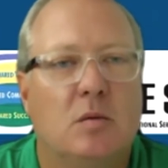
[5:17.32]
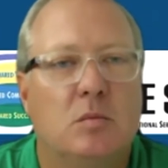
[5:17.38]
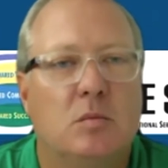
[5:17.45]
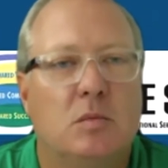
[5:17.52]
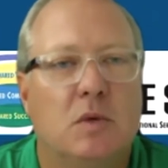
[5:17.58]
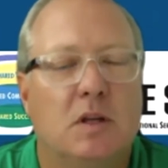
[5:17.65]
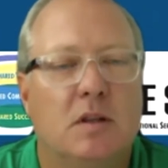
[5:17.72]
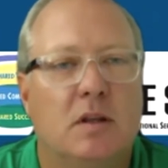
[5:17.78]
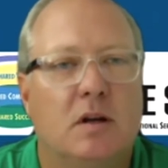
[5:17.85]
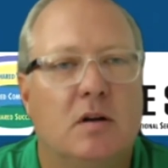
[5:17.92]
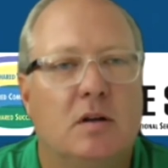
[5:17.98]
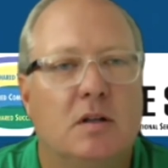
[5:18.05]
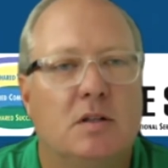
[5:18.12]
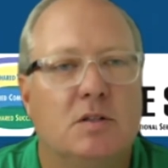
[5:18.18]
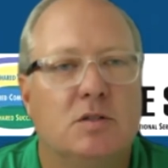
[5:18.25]
in their
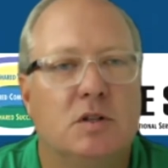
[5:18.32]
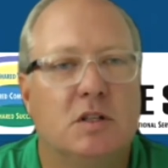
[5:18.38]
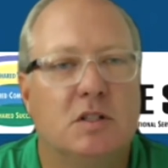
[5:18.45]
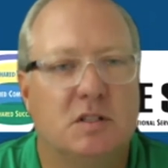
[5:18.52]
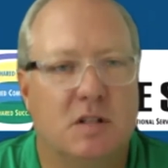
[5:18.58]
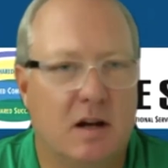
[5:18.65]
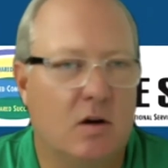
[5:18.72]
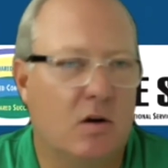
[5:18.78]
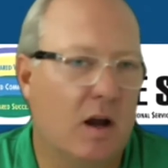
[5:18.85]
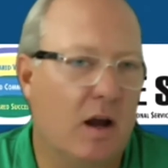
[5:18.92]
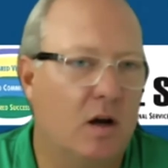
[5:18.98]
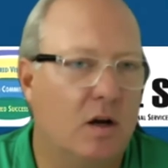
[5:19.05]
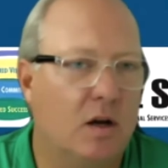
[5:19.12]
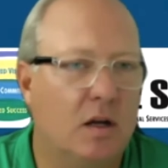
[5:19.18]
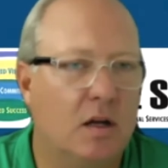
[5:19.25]
industries in our
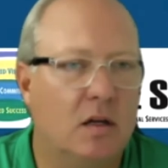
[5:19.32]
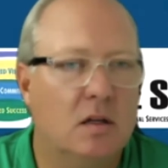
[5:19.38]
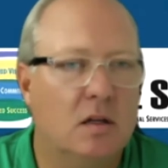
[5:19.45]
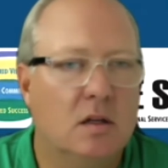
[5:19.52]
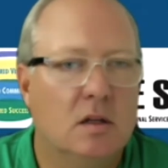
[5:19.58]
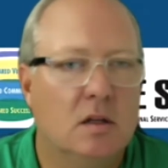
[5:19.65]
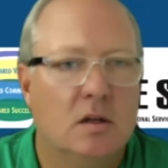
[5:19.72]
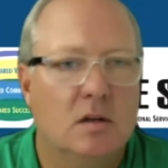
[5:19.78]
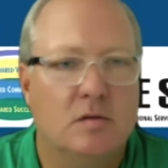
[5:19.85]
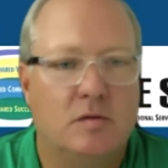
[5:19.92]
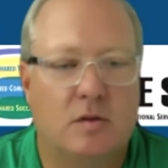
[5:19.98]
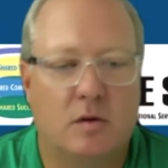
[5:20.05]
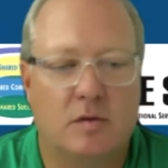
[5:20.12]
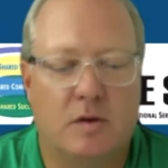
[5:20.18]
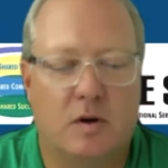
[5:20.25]
area
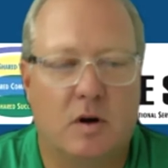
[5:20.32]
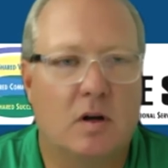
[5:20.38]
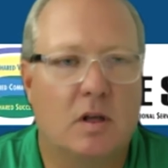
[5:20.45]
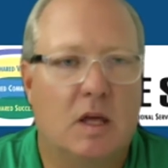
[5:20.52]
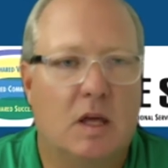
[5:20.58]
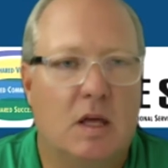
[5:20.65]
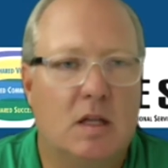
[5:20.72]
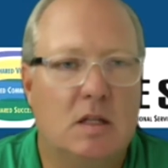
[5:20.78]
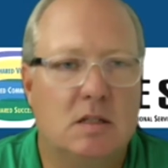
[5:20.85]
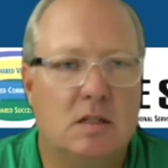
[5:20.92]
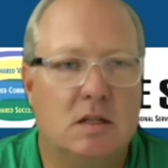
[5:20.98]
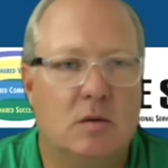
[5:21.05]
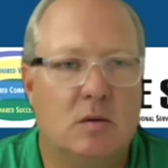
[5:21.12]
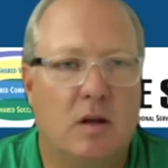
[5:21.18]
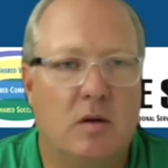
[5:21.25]
for our kids,
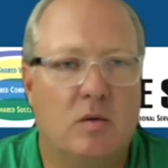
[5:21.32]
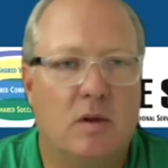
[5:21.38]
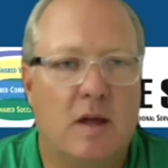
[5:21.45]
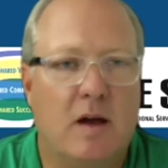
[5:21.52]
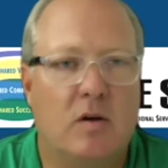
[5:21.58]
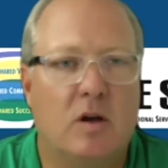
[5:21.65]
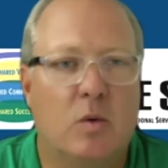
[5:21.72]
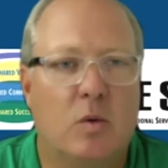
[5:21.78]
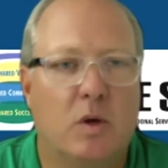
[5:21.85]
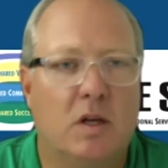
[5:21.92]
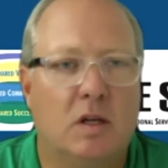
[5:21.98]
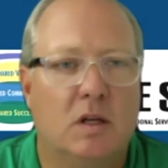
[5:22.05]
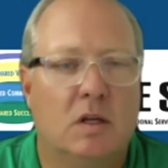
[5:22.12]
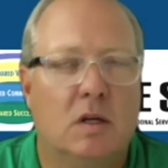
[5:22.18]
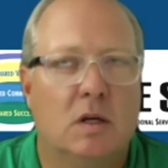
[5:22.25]
and how can
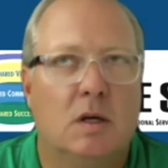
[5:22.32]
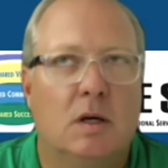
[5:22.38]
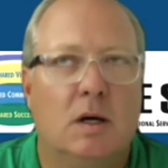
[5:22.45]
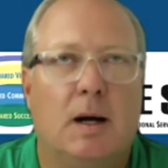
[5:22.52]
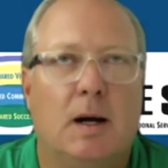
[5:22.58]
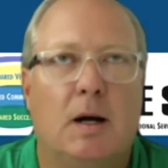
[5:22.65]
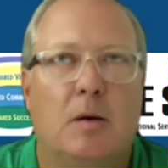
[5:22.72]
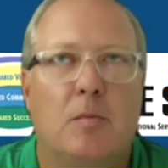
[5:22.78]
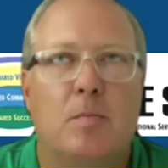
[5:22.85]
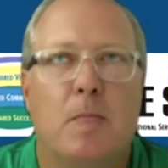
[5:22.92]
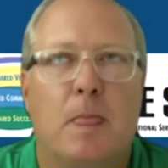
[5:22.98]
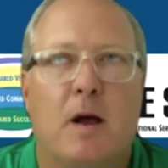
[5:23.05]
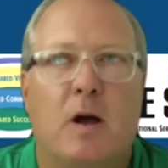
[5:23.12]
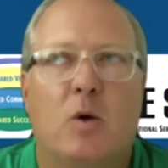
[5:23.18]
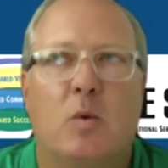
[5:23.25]
we
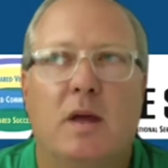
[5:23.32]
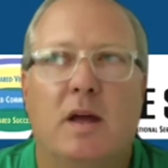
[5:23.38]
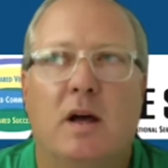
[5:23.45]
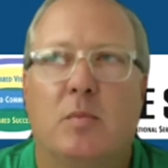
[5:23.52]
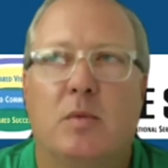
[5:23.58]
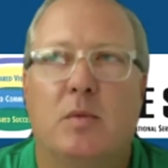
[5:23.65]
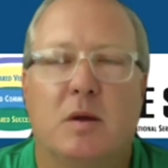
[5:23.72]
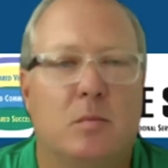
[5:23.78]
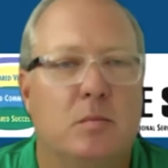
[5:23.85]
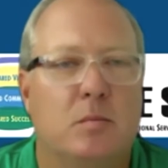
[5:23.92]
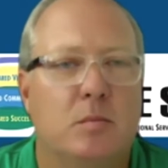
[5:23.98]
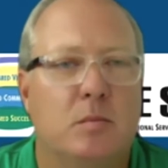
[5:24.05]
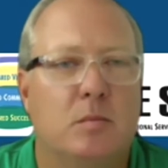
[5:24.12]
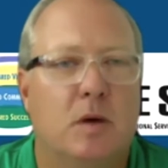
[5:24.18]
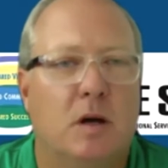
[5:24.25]
help
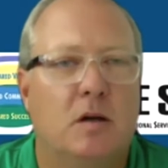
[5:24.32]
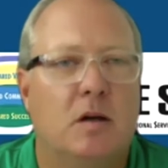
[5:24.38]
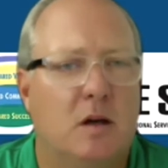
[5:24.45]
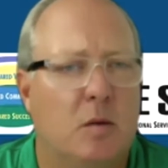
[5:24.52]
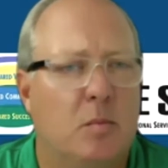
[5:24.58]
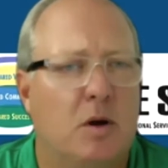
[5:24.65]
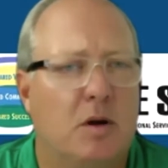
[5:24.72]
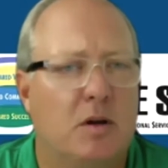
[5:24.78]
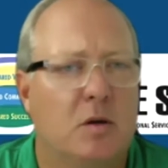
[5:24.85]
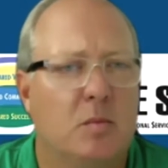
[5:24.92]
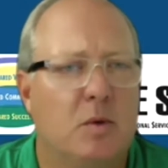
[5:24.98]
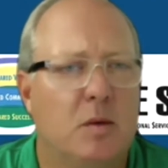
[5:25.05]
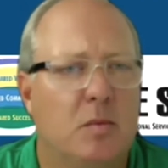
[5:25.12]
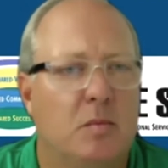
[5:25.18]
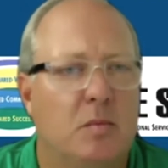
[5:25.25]
our young
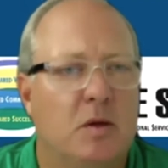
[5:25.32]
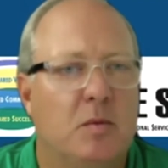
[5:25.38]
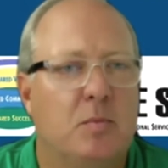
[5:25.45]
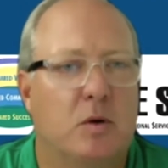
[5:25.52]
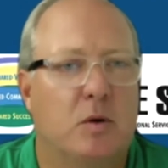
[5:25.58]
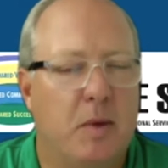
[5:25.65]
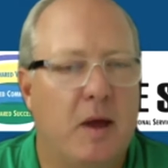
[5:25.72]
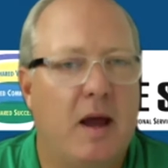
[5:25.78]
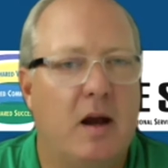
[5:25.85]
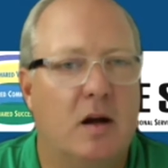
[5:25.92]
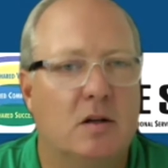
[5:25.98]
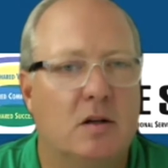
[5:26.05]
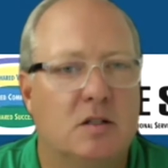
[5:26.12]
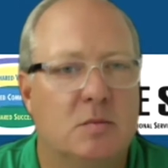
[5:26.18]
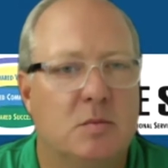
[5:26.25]
people be
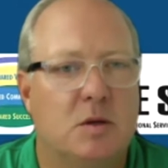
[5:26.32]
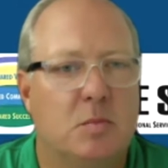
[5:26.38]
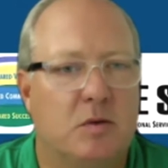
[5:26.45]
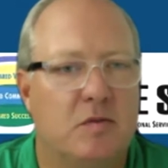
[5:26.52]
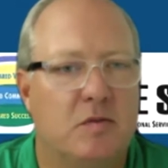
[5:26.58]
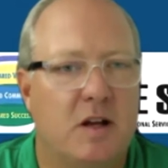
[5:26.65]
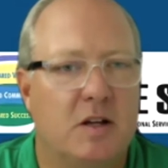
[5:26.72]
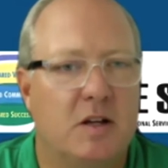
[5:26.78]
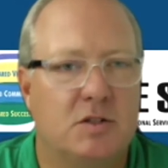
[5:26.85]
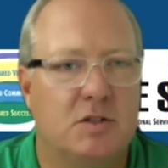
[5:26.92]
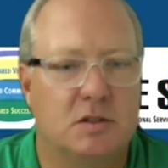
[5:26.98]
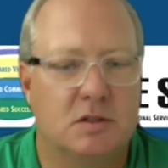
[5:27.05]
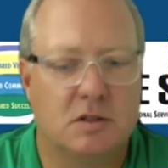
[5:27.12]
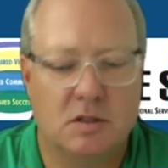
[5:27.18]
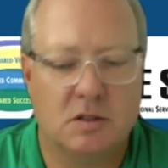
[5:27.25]
prepared to be
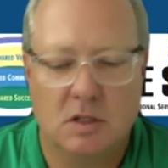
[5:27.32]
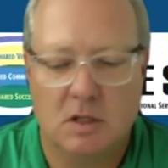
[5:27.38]
professionals